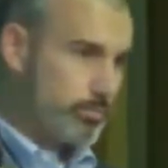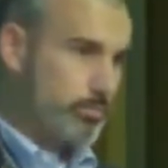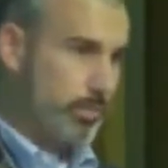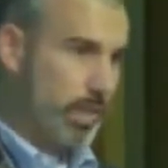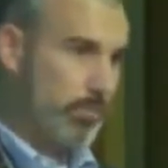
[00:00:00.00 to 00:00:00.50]

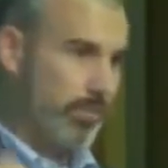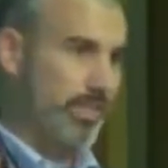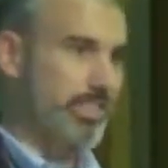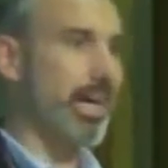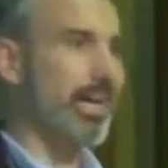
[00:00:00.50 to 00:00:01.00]
and
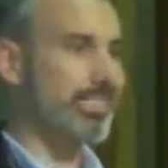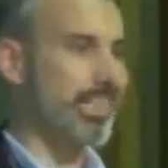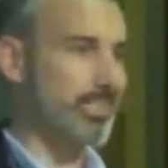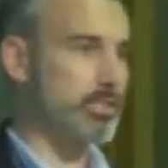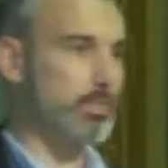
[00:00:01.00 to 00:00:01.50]
provides
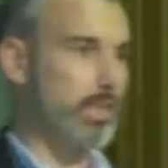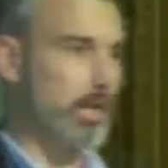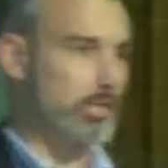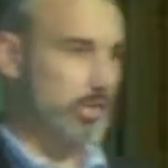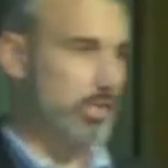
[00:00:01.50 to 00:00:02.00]
context
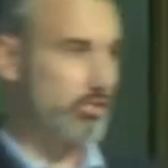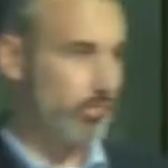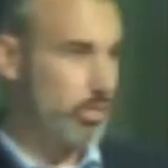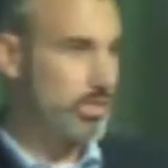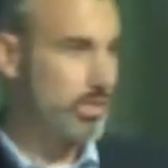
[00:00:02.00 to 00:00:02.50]
beyond just the
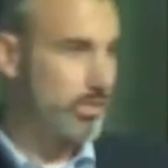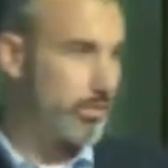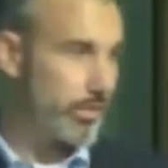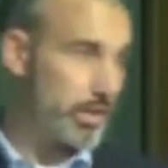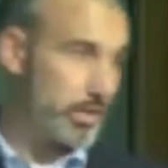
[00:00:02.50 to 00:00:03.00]
voice that you're
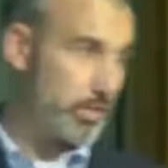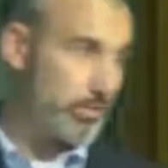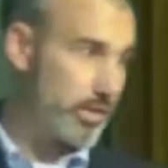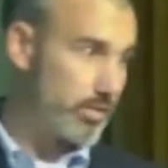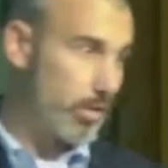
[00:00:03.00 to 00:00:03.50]
hearing on the other
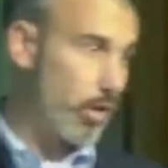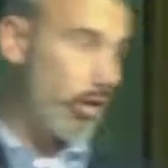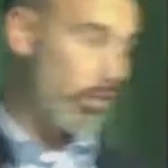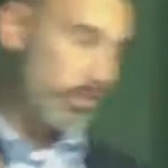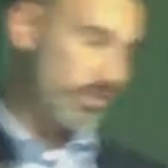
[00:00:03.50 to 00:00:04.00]
end of a call
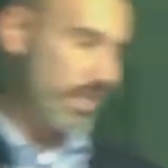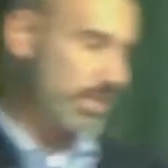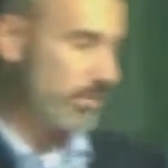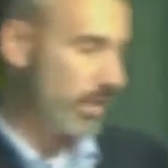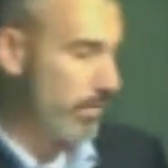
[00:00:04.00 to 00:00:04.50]
or text
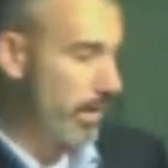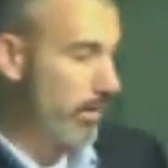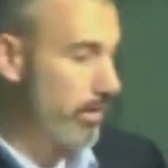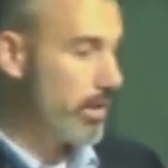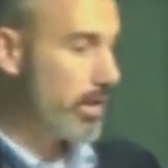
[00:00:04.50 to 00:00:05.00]
for that matter.